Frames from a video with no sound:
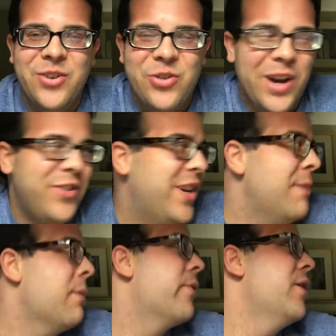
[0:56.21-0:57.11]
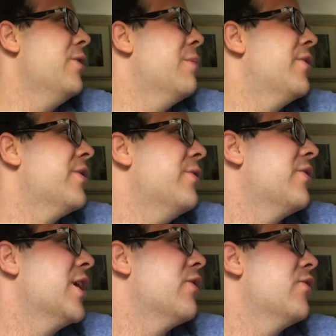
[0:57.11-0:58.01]
trying to keep up with the new
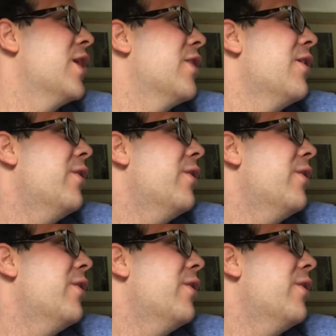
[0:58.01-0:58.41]
episodes, see if there's any of